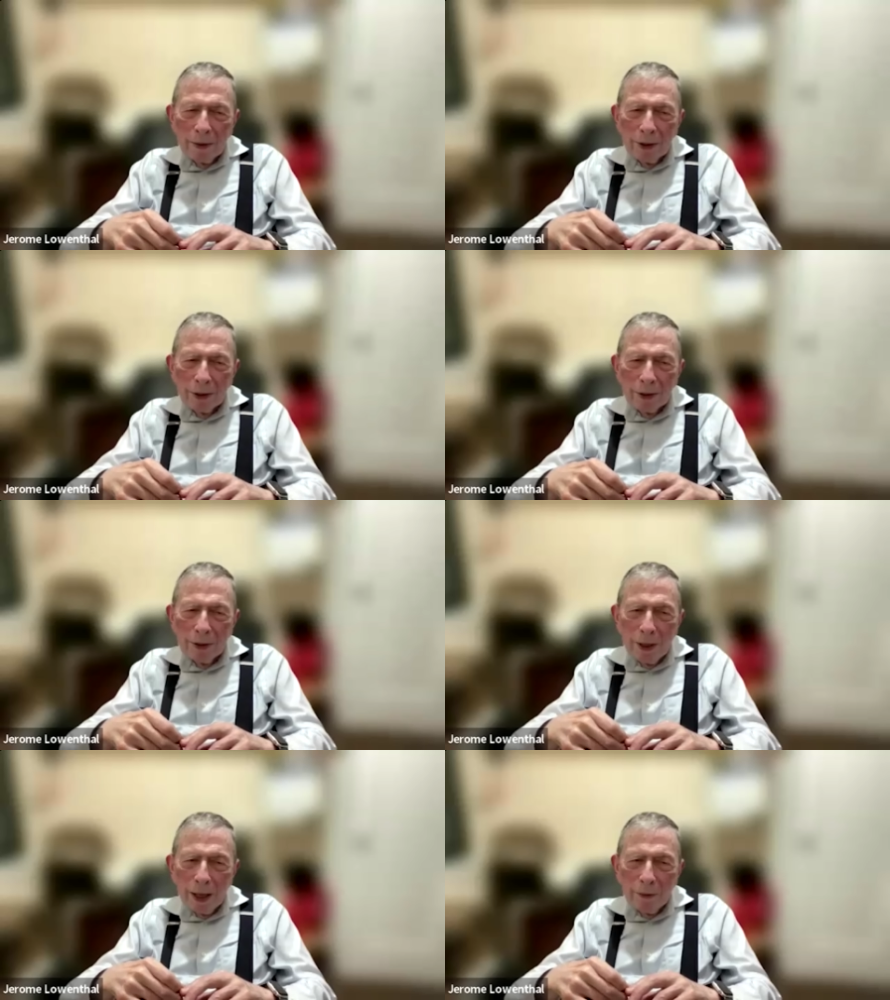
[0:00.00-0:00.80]
Sixth
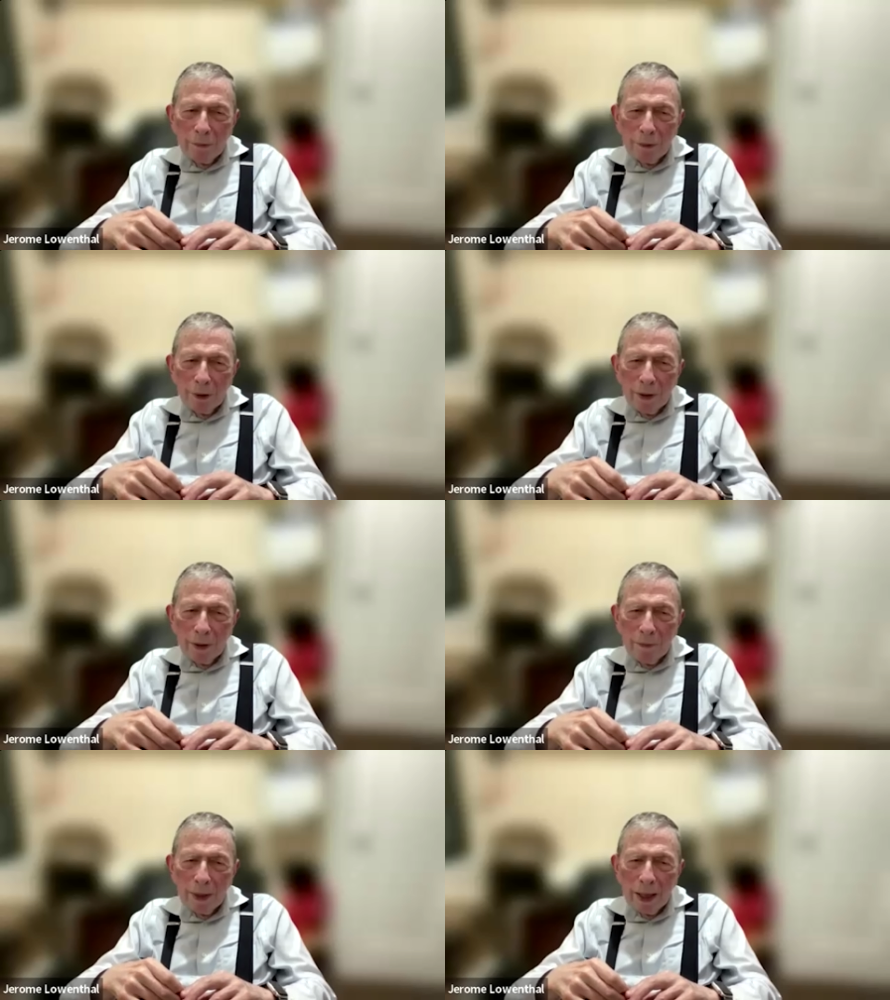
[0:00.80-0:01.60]
Sonata for
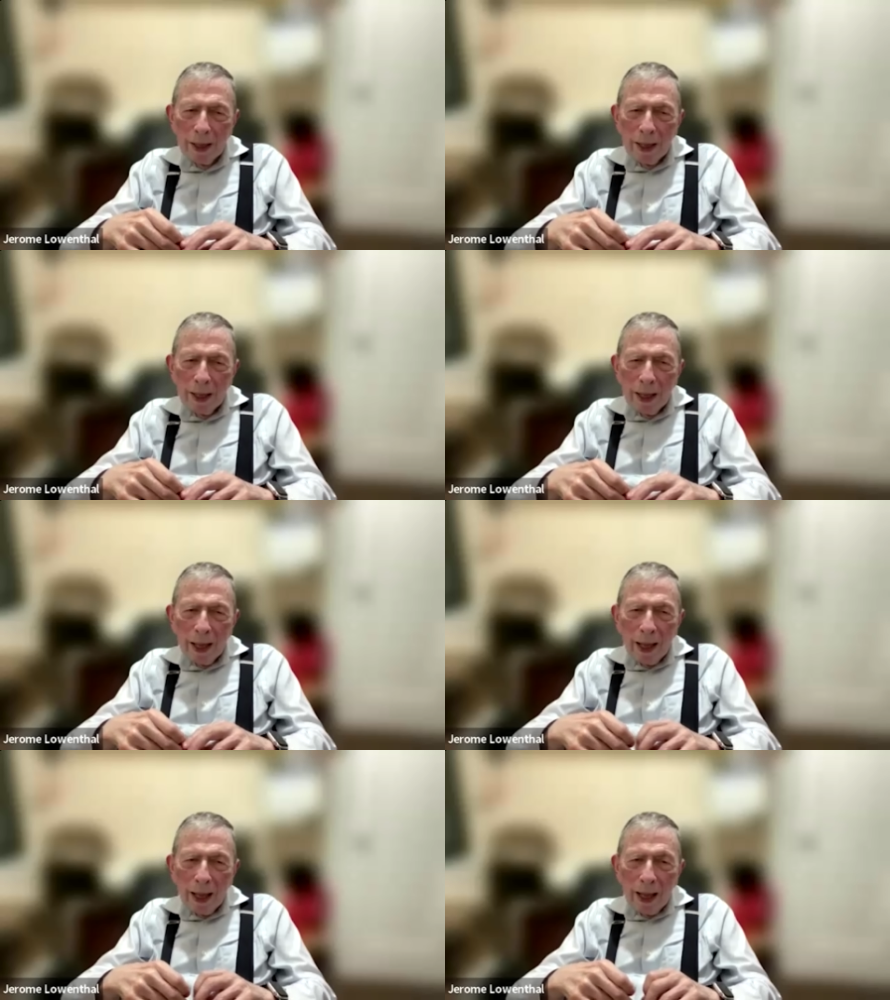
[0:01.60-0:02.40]
them,
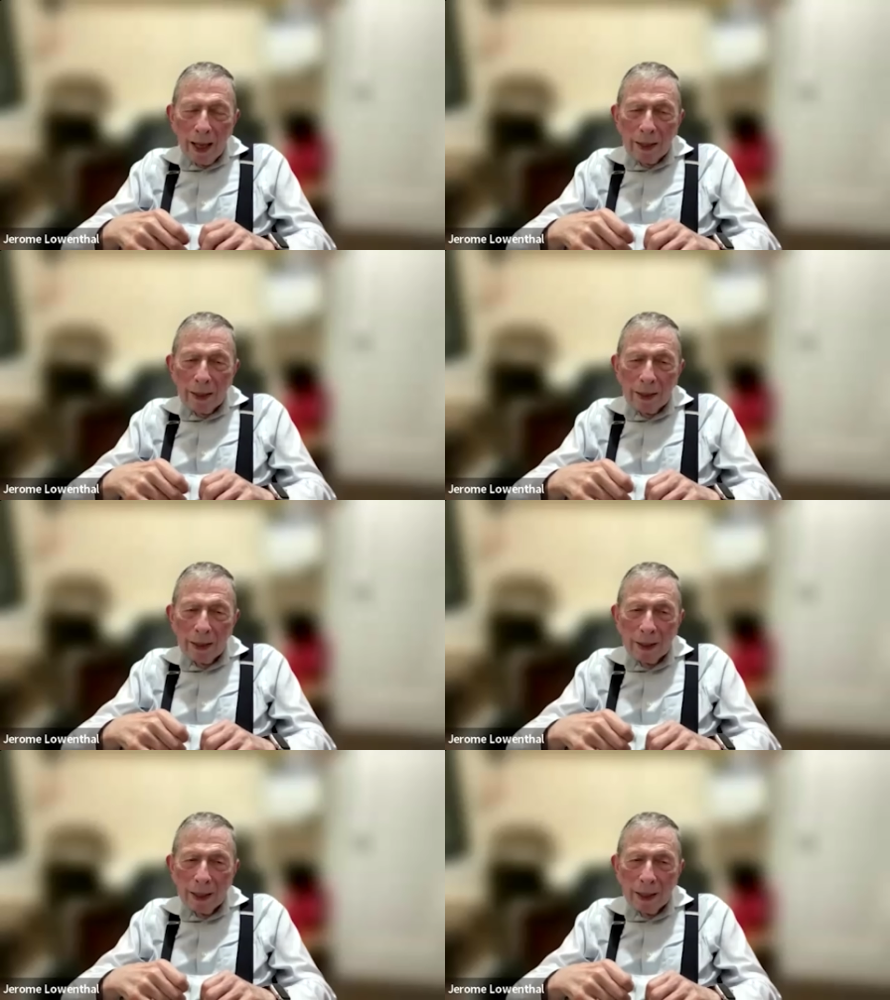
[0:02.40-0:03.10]
and